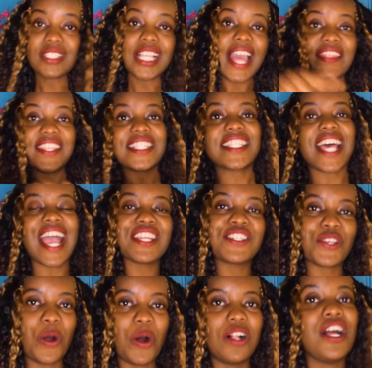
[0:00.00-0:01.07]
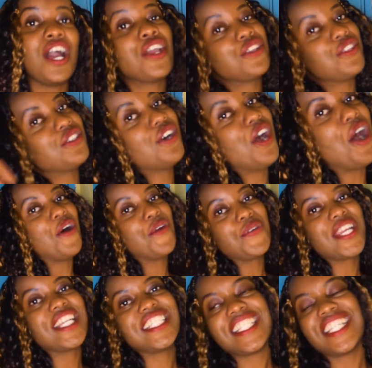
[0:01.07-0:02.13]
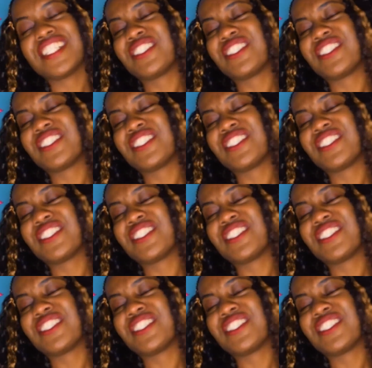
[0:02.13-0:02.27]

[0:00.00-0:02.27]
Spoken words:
the title, you already